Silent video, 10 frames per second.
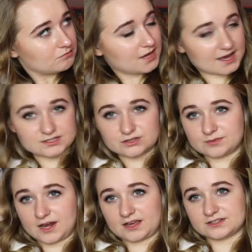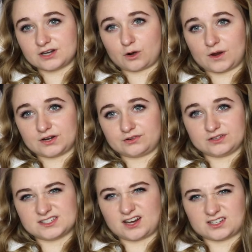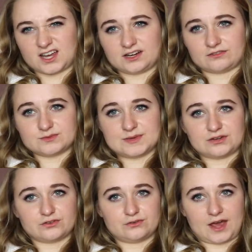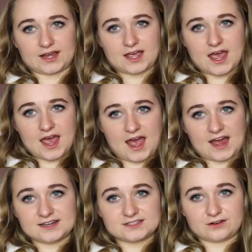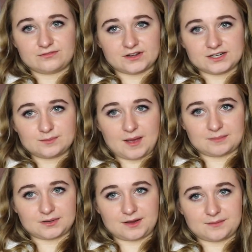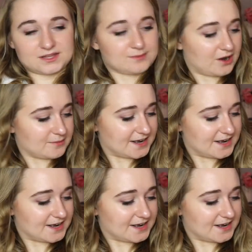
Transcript: Yeah, scoop neck. It's not quite. A, it's not tight enough to be a crew neck, and it's got a fun little peplum at the bottom.